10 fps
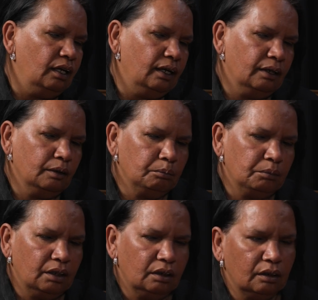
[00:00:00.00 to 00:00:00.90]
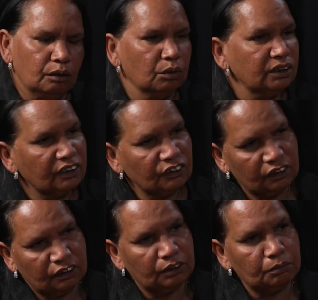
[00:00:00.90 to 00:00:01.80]
What's
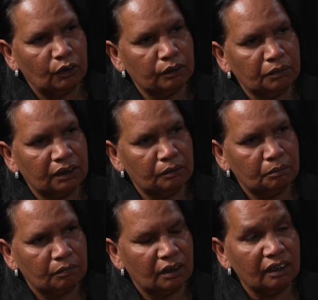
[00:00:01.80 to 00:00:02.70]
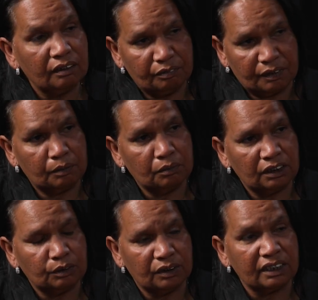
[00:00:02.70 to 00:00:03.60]
actually inspired me are the
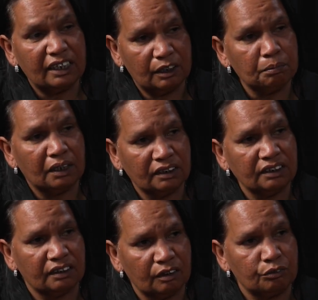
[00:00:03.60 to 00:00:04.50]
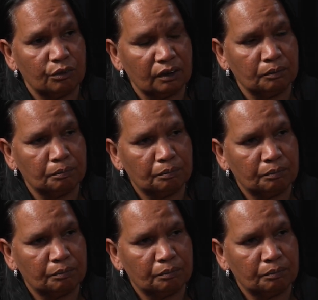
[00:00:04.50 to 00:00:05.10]
families with the campaigns that they've run.